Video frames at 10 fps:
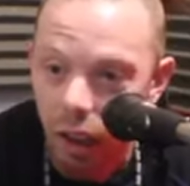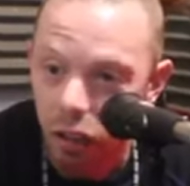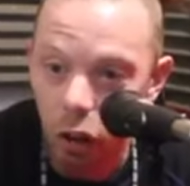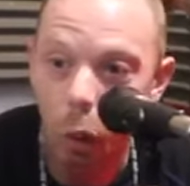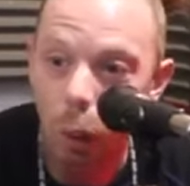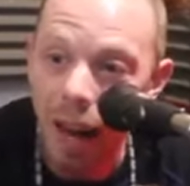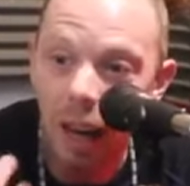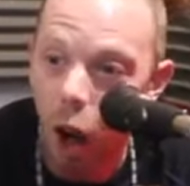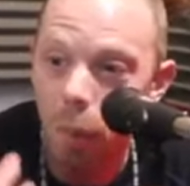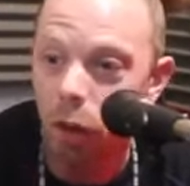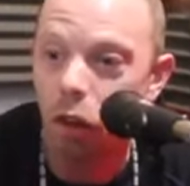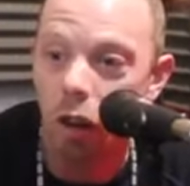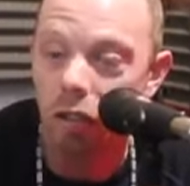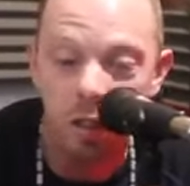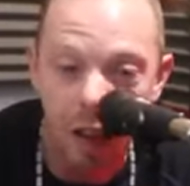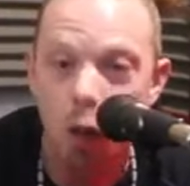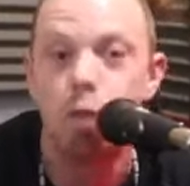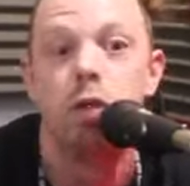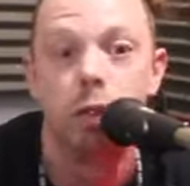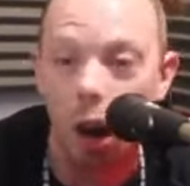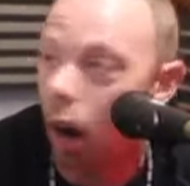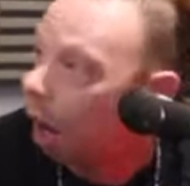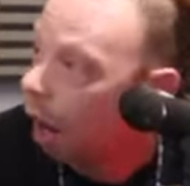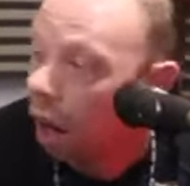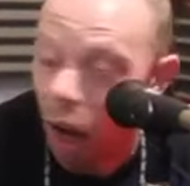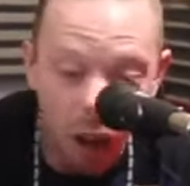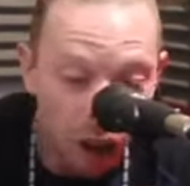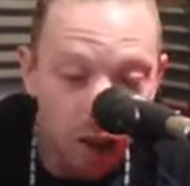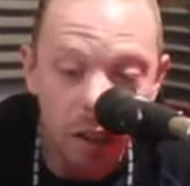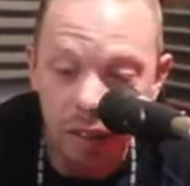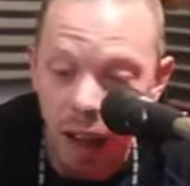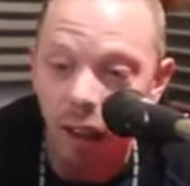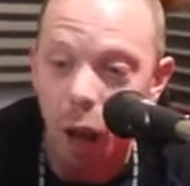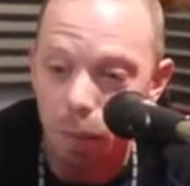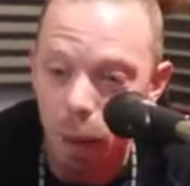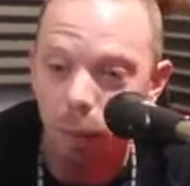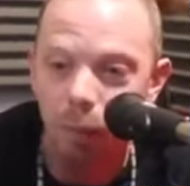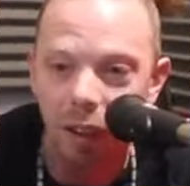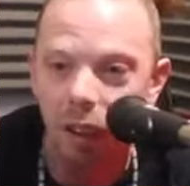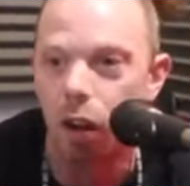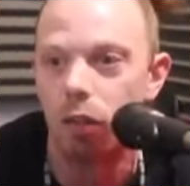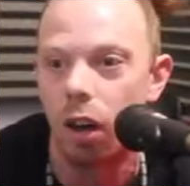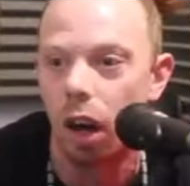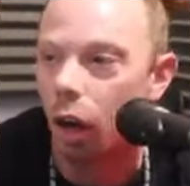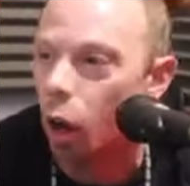So the way it comes across is like raw. And I understand how people think like raw.